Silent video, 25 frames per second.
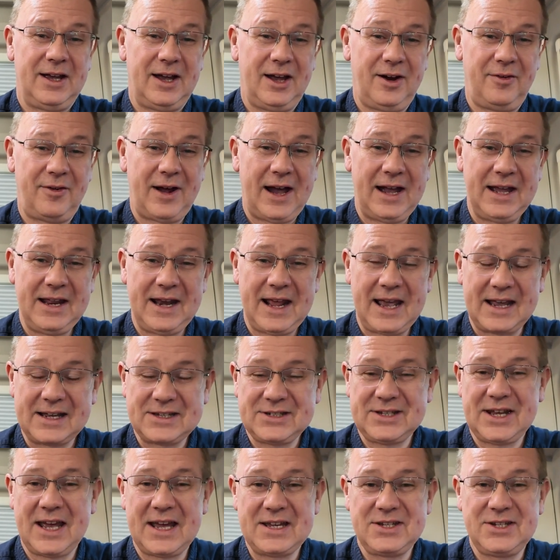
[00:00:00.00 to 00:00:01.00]
Orion
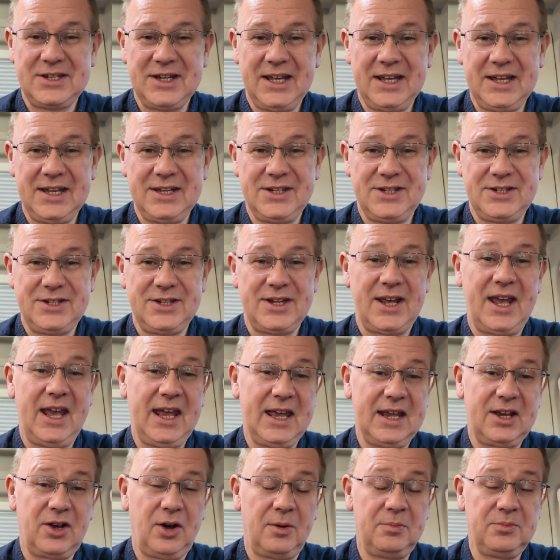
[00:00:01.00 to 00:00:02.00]
XS is
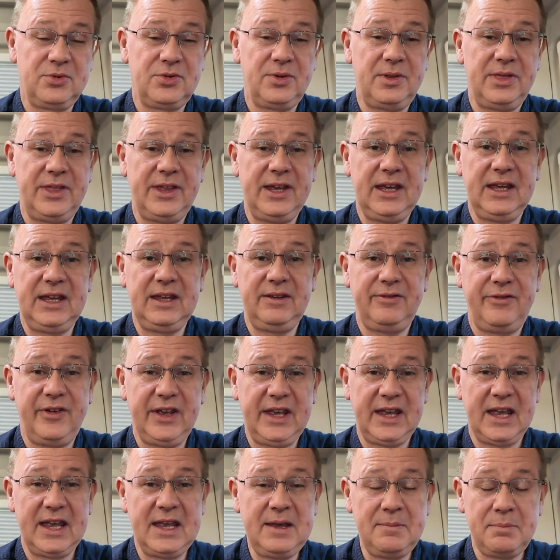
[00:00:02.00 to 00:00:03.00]
it comes with the
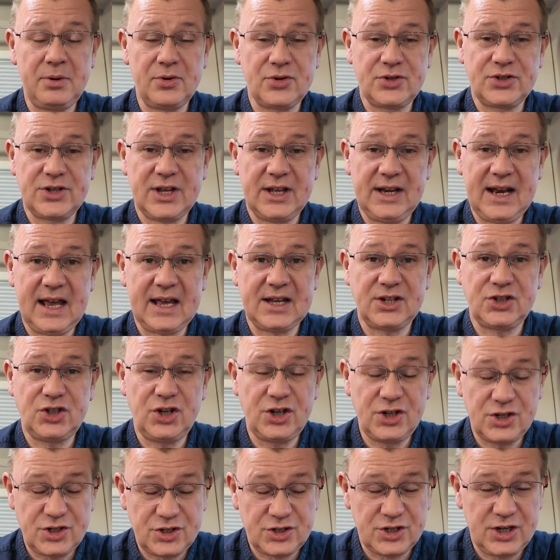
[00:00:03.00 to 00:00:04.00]
VE bus
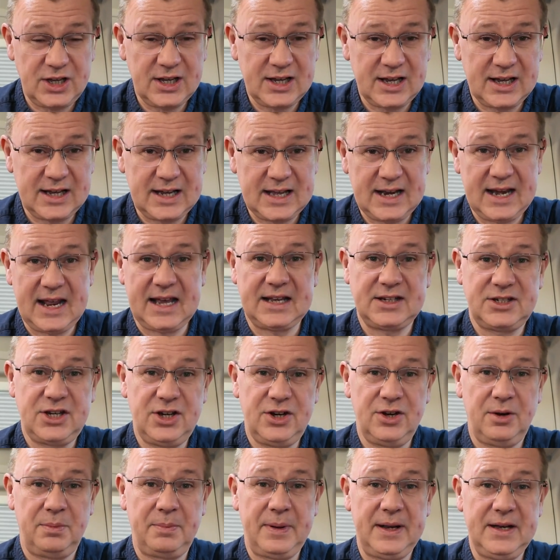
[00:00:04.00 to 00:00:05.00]
connection, so you can connect
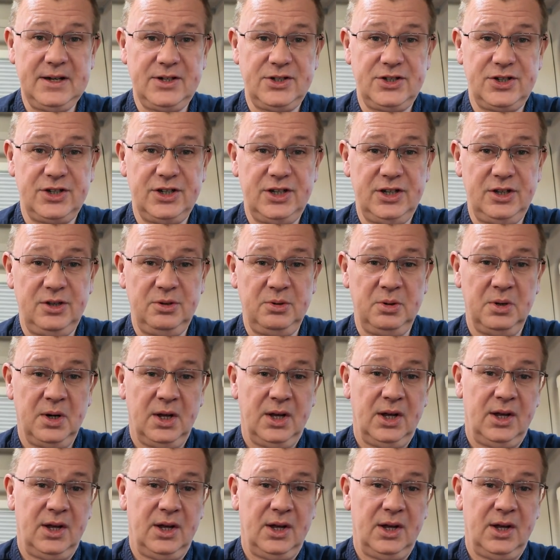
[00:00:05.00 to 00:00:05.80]
it up into